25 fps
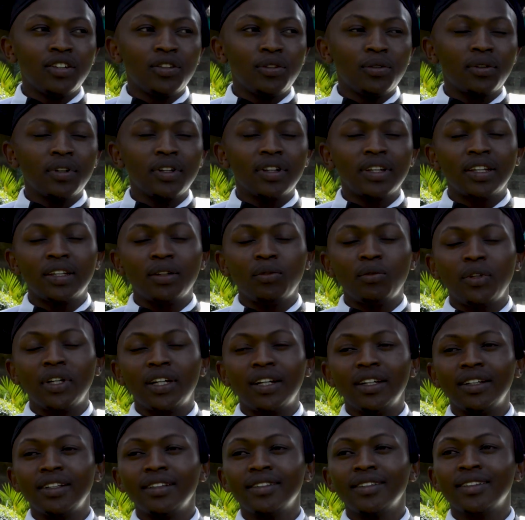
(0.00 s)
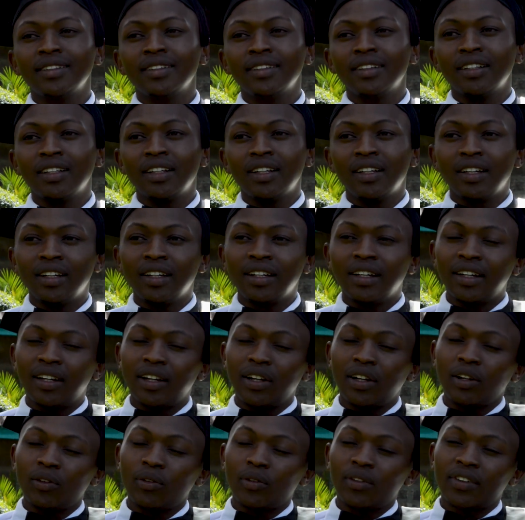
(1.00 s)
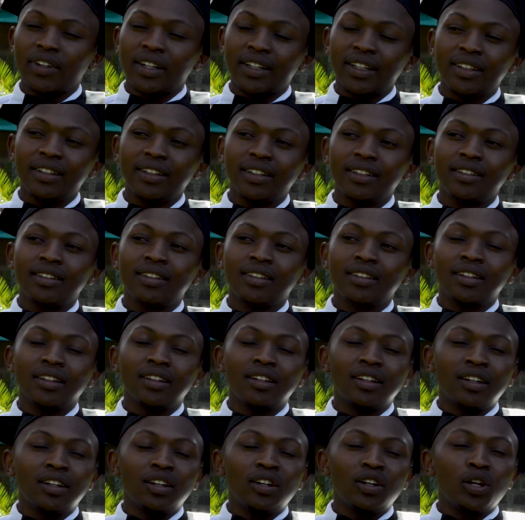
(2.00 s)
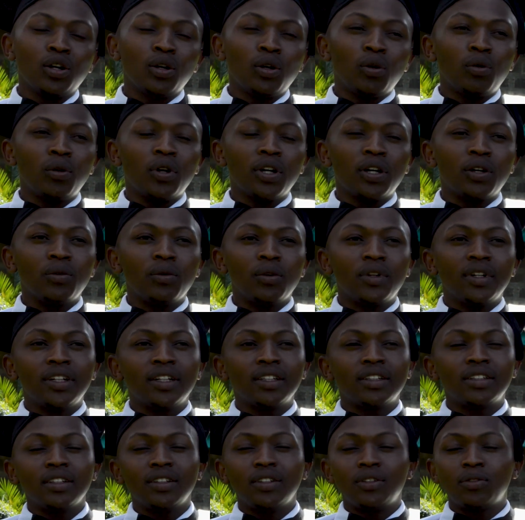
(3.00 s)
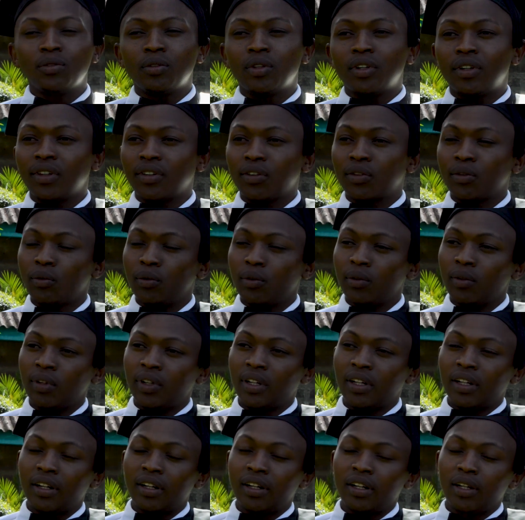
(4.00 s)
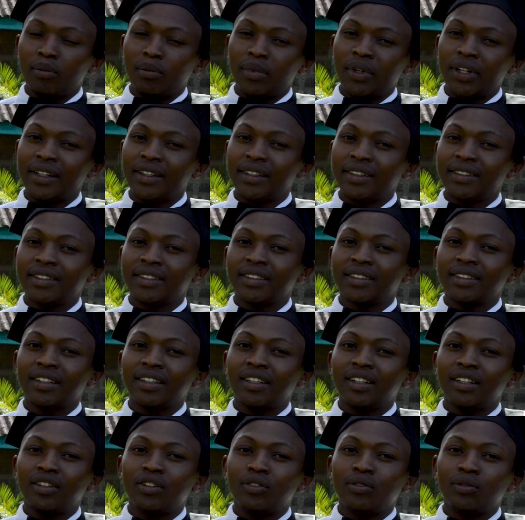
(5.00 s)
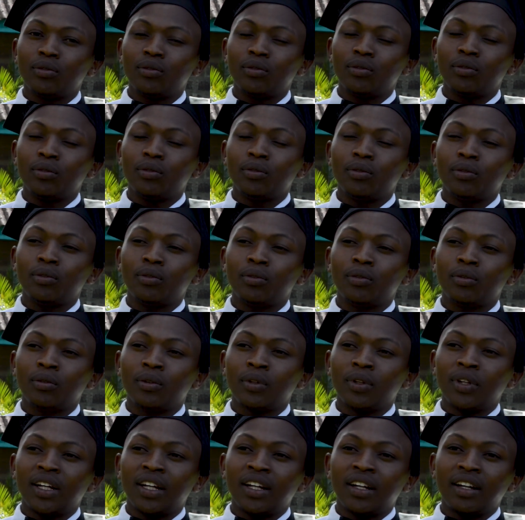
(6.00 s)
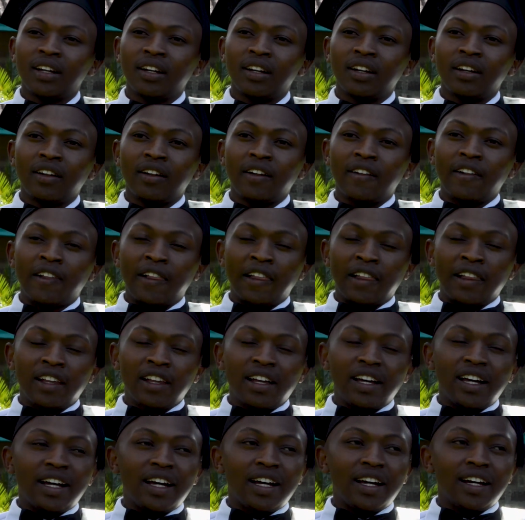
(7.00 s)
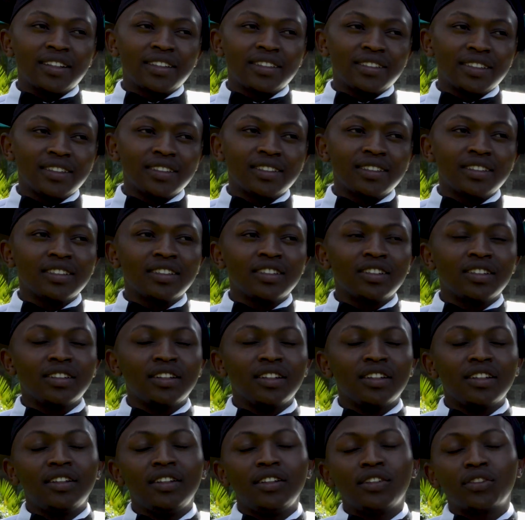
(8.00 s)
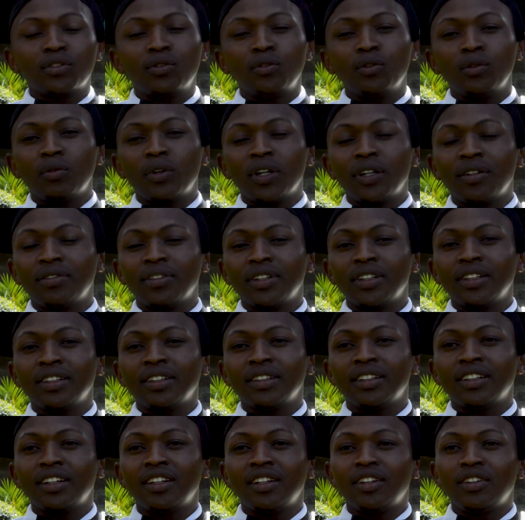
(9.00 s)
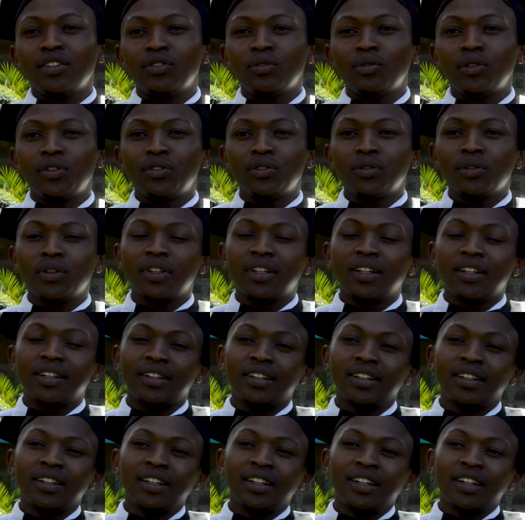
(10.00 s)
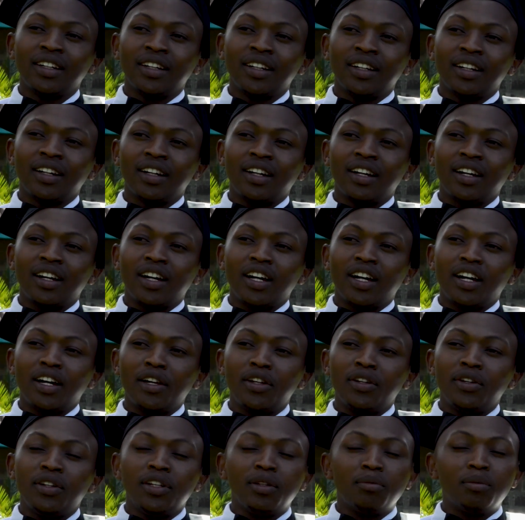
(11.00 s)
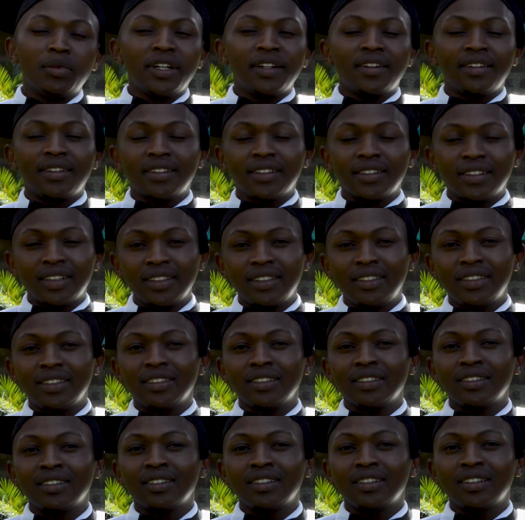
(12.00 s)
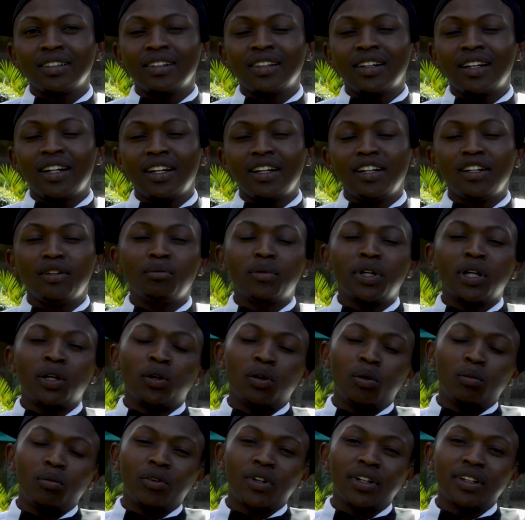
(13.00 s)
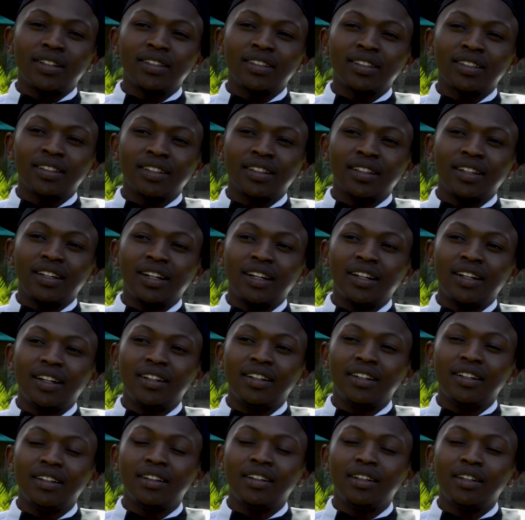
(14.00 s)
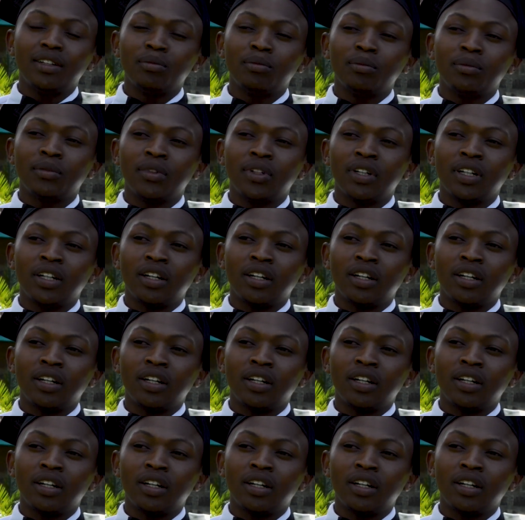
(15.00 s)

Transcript: during the weekdays, and on Saturdays where I could get into our school libraries and to access the school Wi-Fi and to ensure that I did my research, I did my homeworks, and I did them